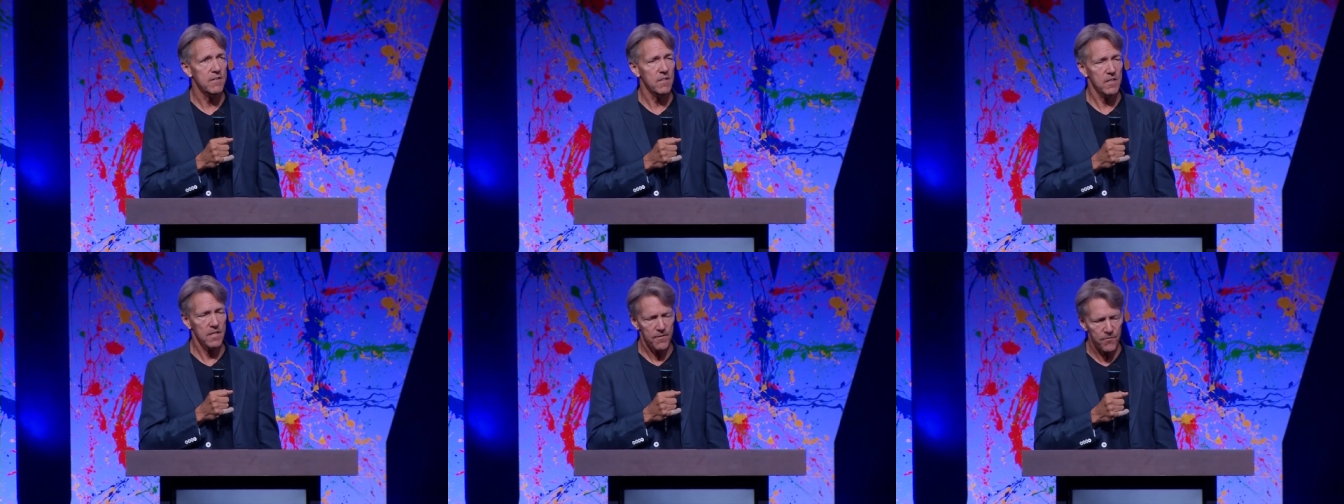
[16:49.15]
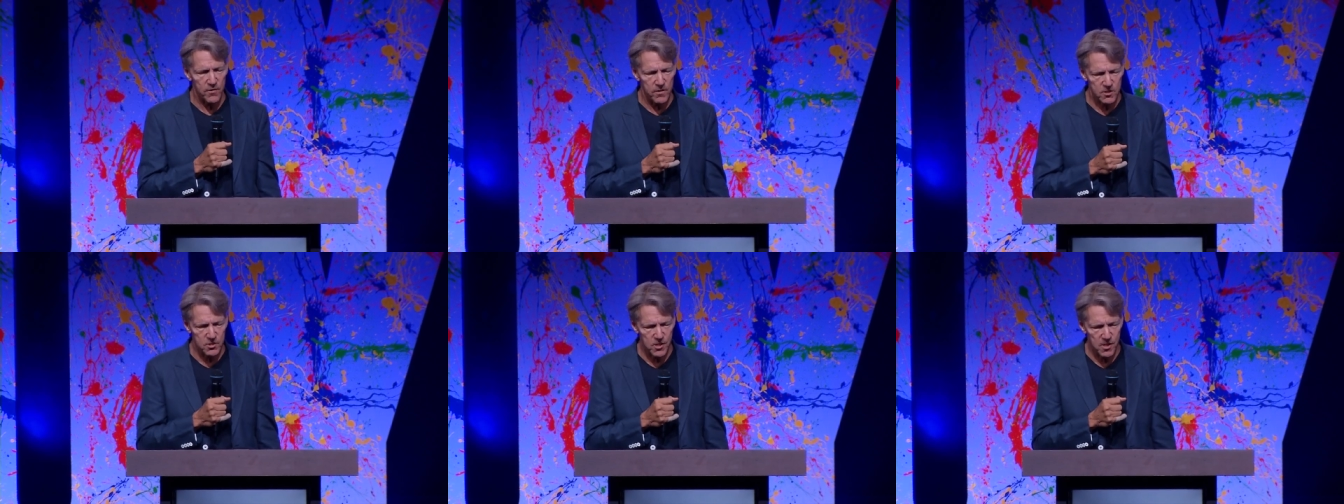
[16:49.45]

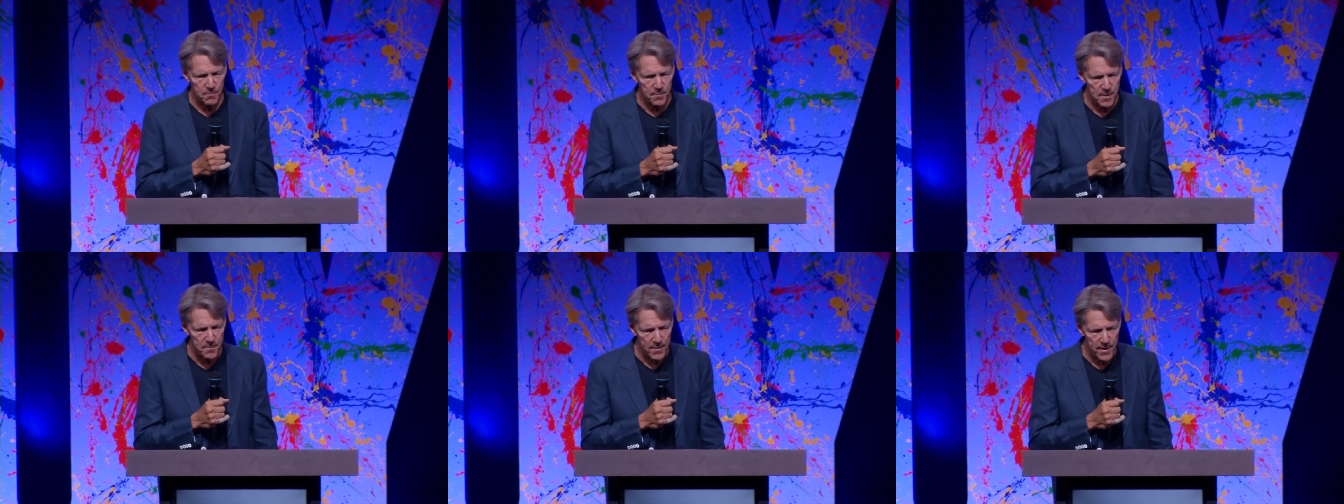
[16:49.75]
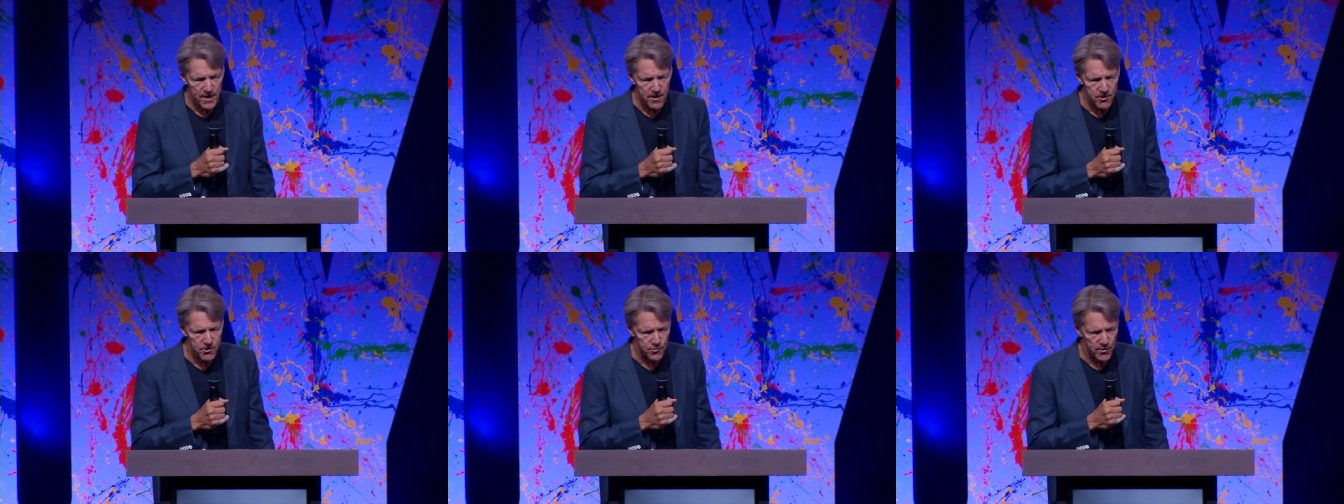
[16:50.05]
Deliverance could be
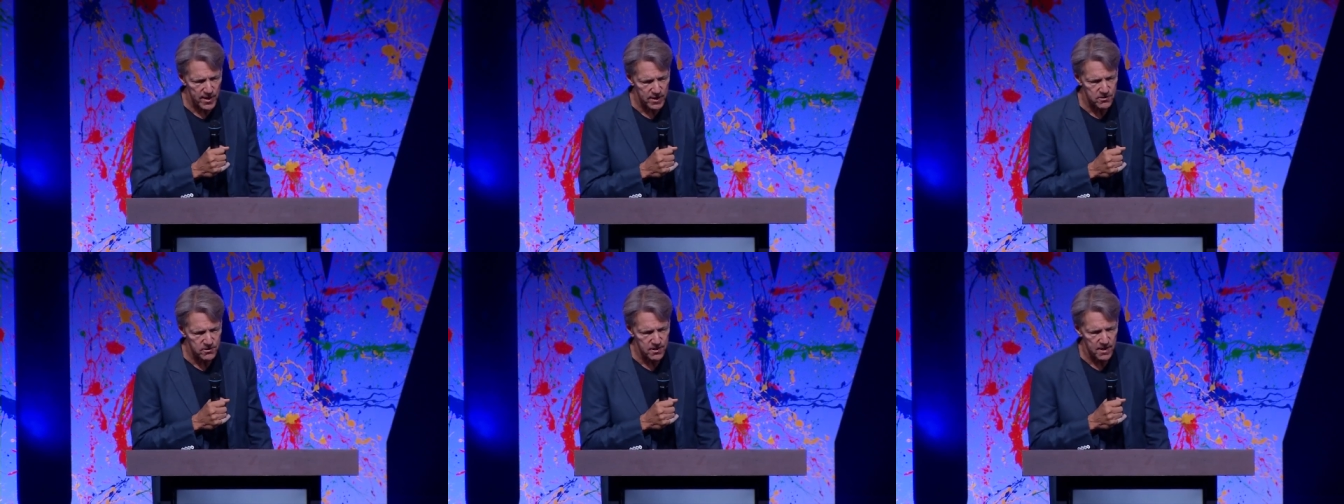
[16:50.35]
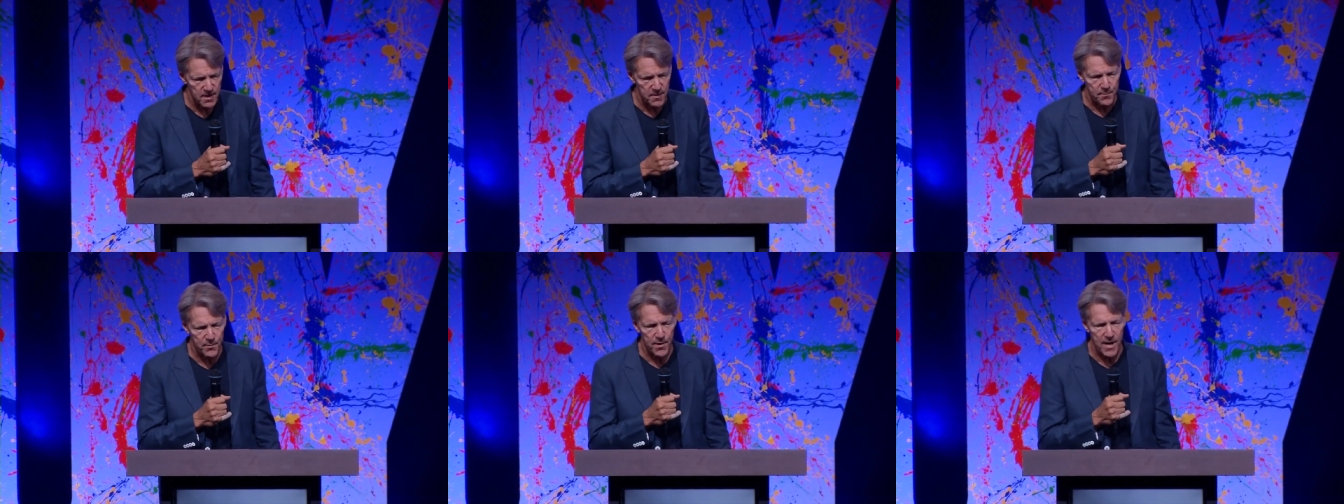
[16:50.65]
better
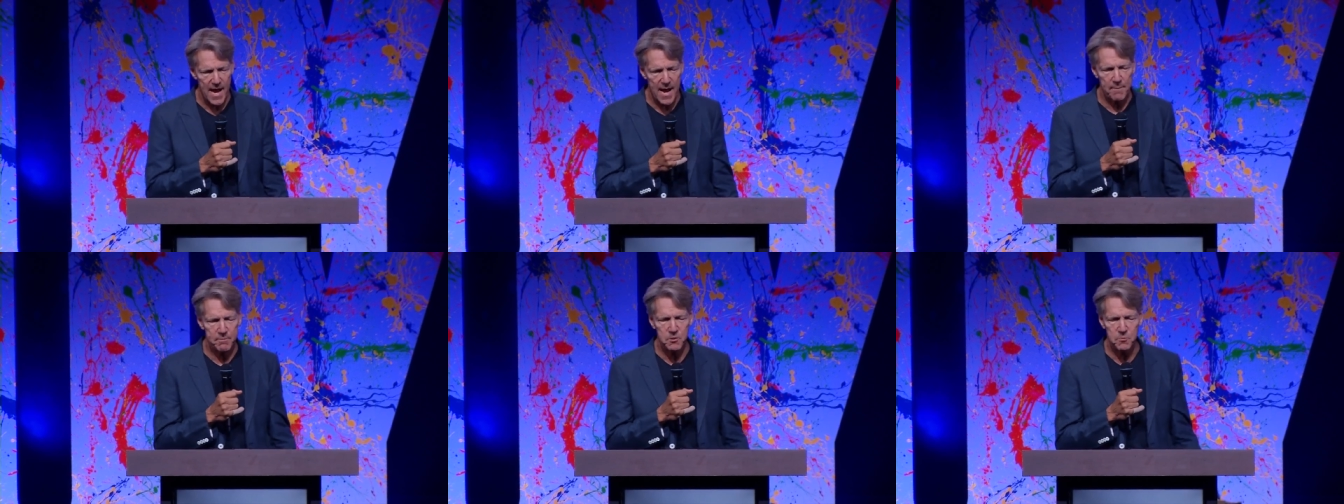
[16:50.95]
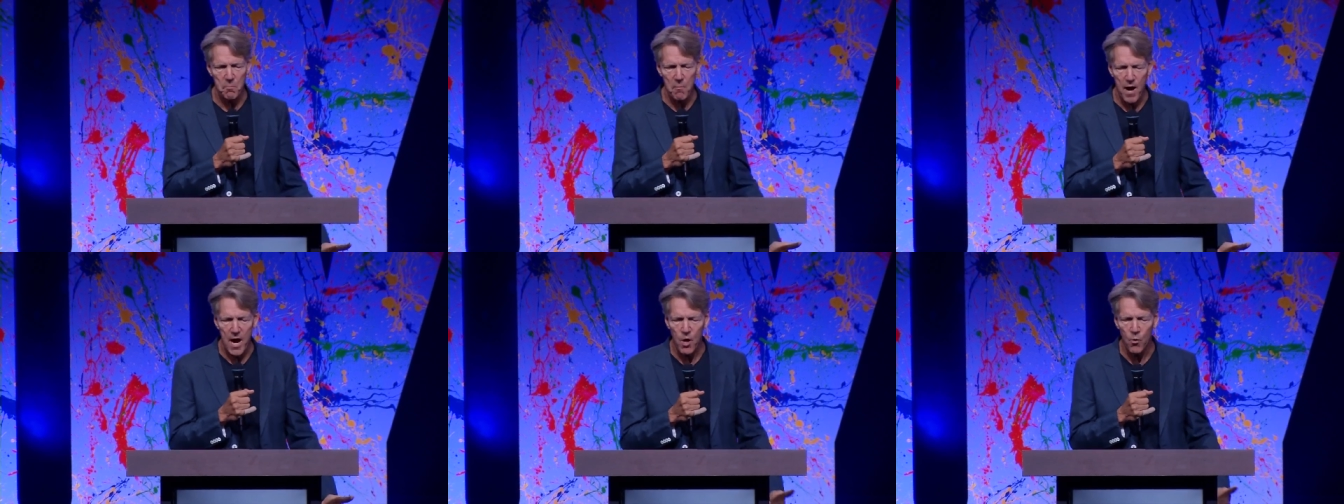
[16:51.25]
translated,
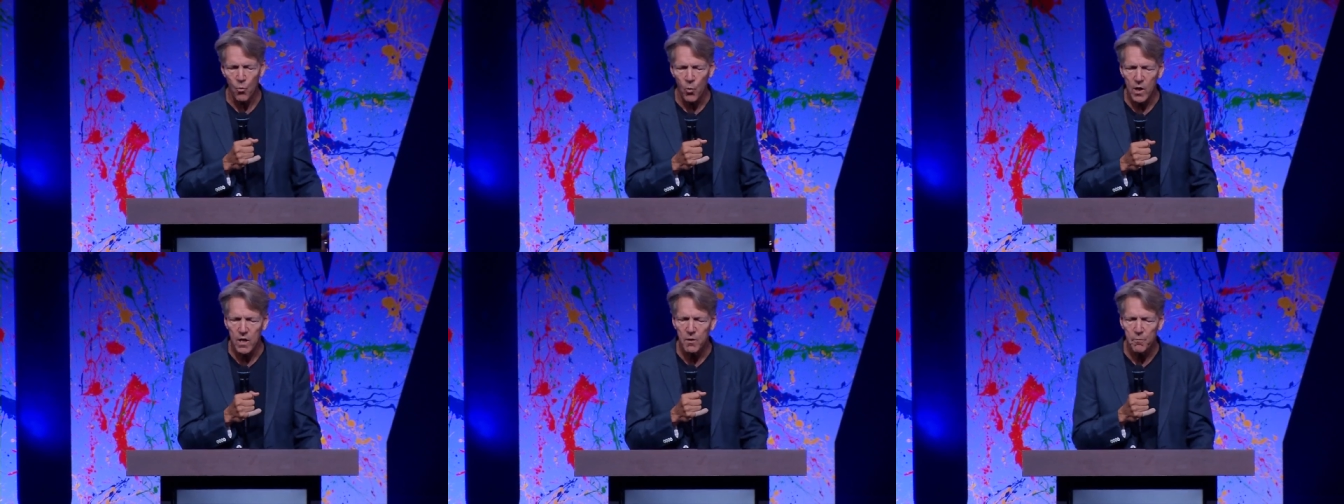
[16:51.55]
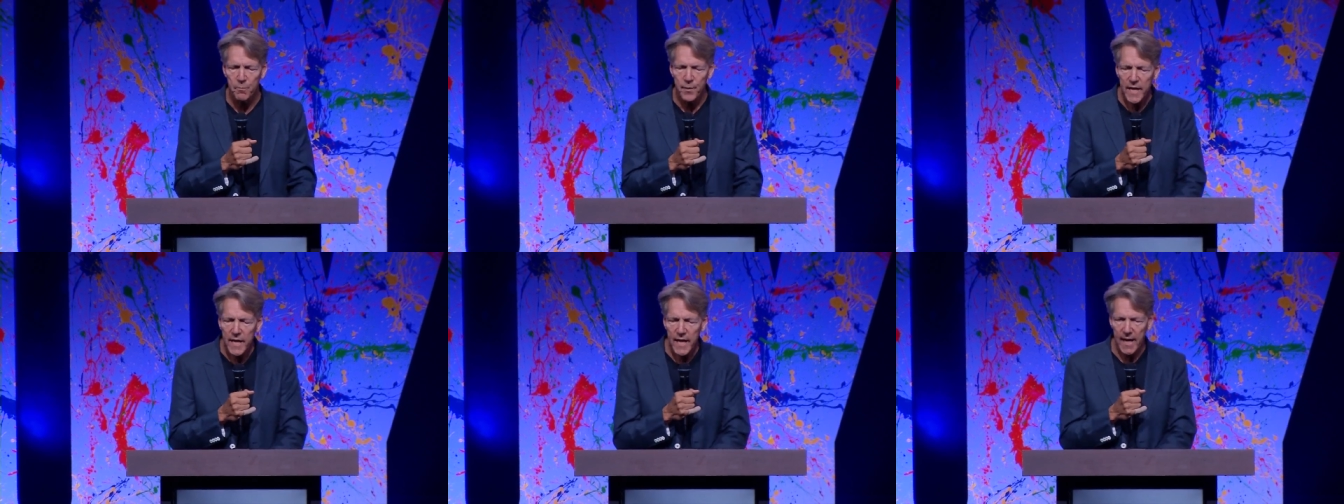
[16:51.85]
perhaps, my well
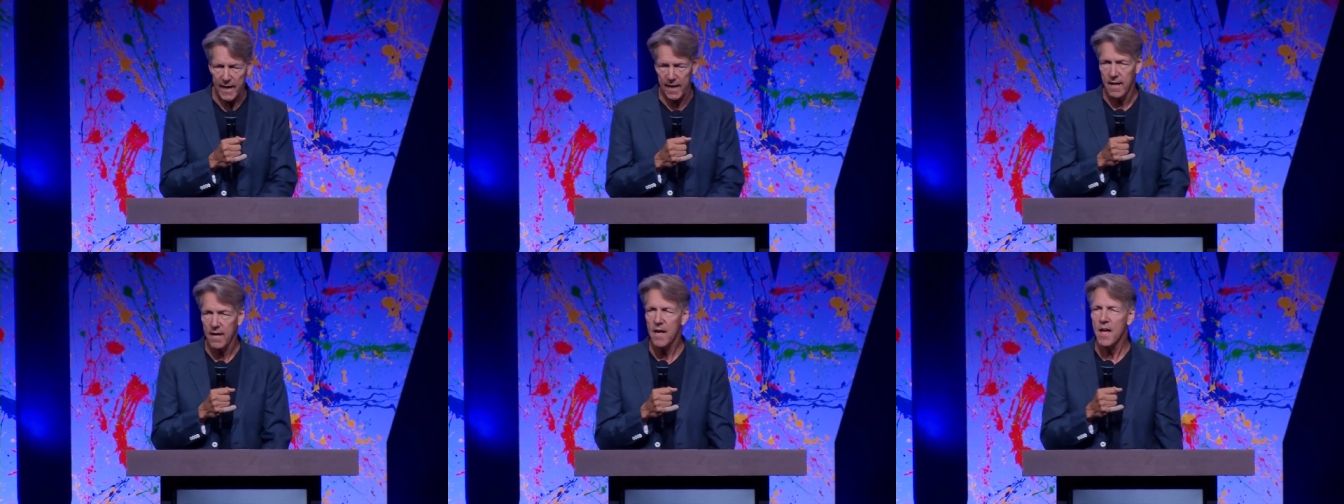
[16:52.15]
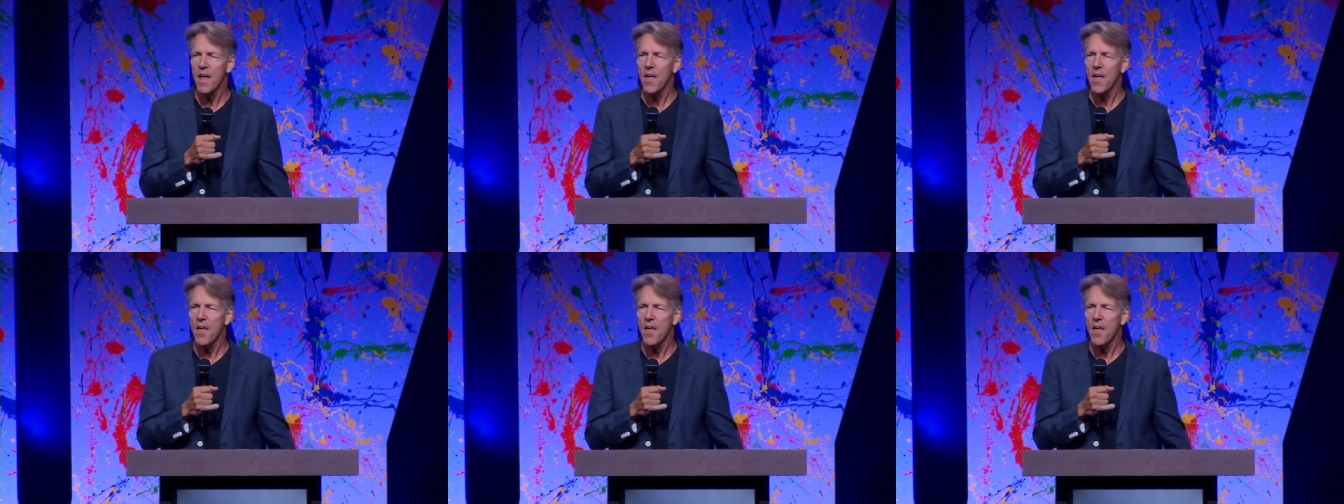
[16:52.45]
being.